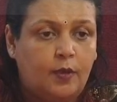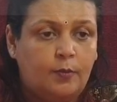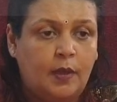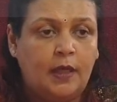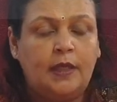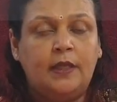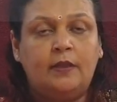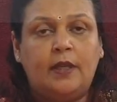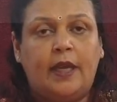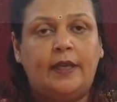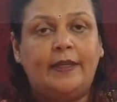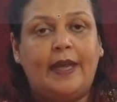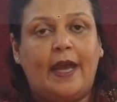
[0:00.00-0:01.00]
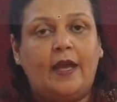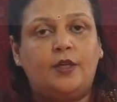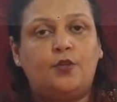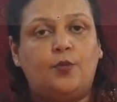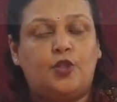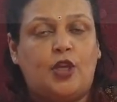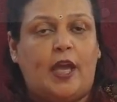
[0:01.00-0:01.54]
Merlin and
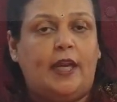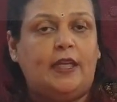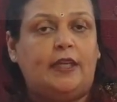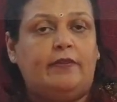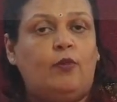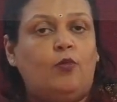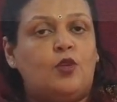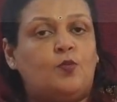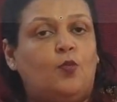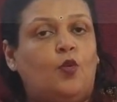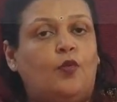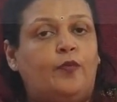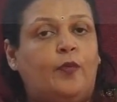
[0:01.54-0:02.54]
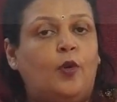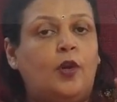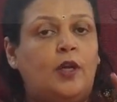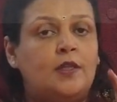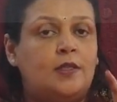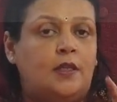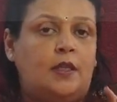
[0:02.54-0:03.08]
cat which I had given was more for
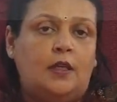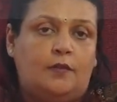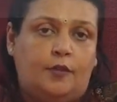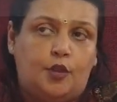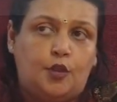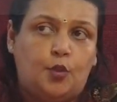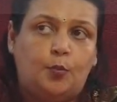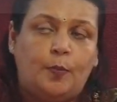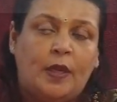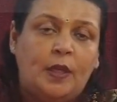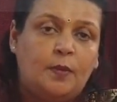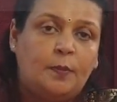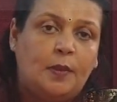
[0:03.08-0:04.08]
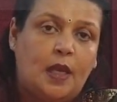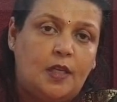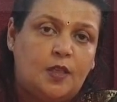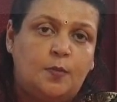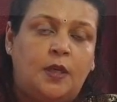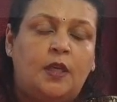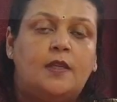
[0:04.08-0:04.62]
a single wish. So many people
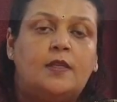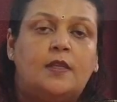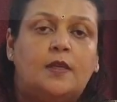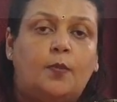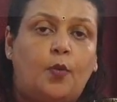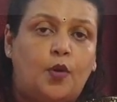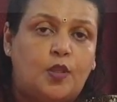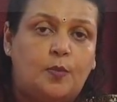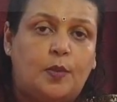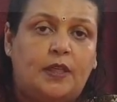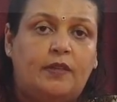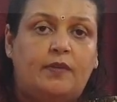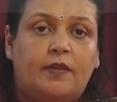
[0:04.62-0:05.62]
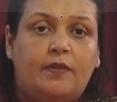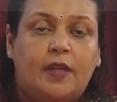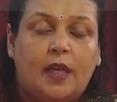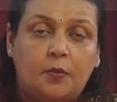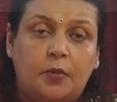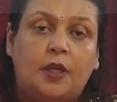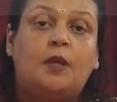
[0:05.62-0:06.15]
asked me, is it a possibility where we
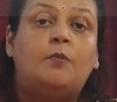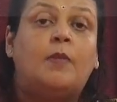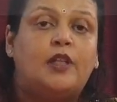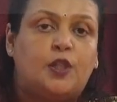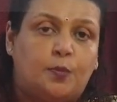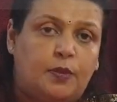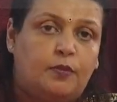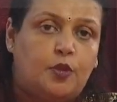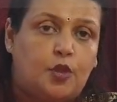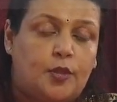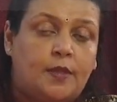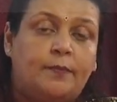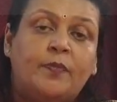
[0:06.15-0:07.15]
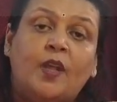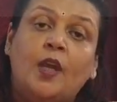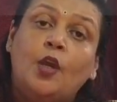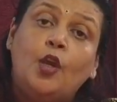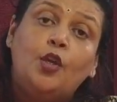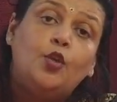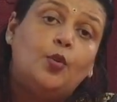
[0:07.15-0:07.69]
can bring in multiple wishes?
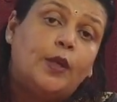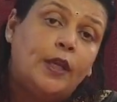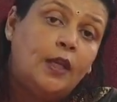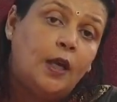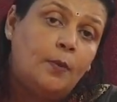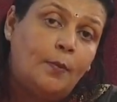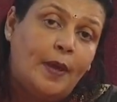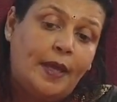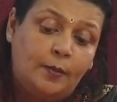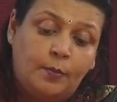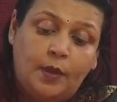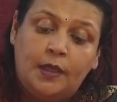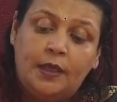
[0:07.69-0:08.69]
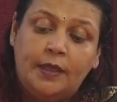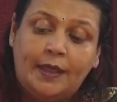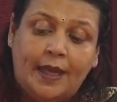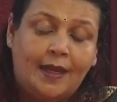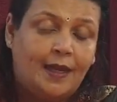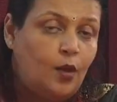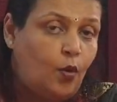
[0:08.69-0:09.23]
You can combine Merlin
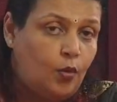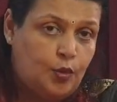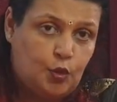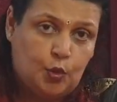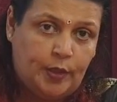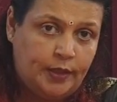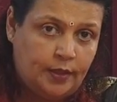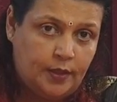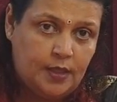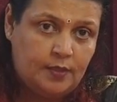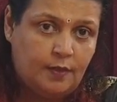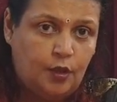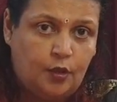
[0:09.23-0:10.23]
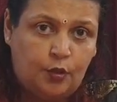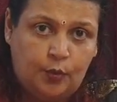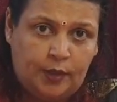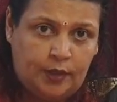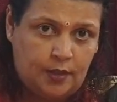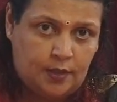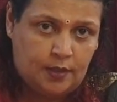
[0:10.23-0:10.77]
candle also in this when you're
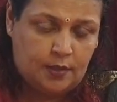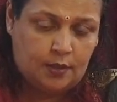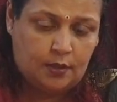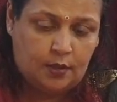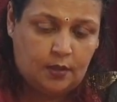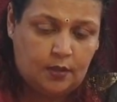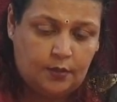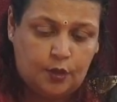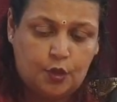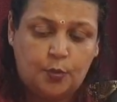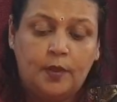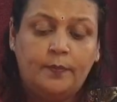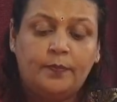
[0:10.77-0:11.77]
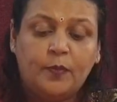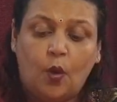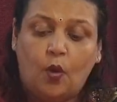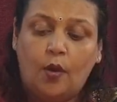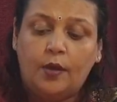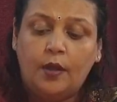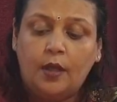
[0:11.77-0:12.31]
doing this ritual.
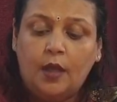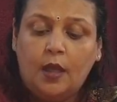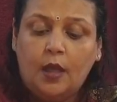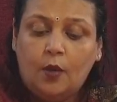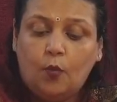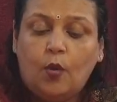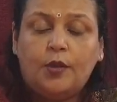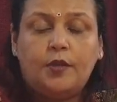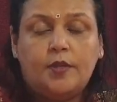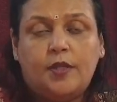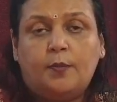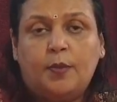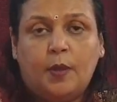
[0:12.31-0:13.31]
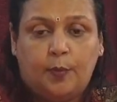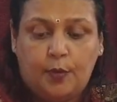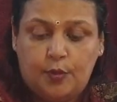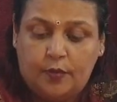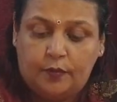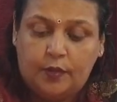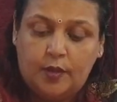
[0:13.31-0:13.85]
Or what is the
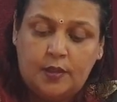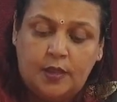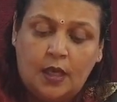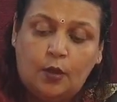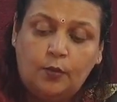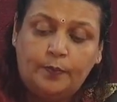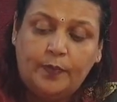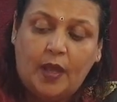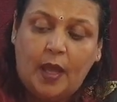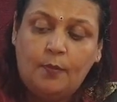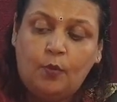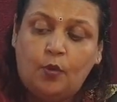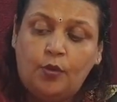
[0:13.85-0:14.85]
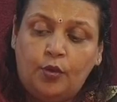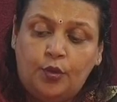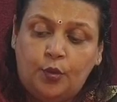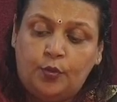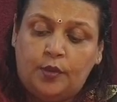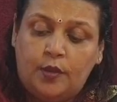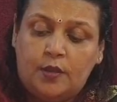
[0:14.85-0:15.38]
purpose of this? Now I am going to
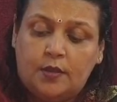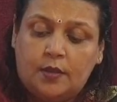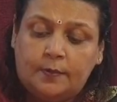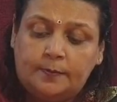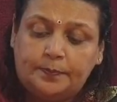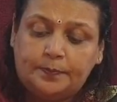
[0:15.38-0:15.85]
do this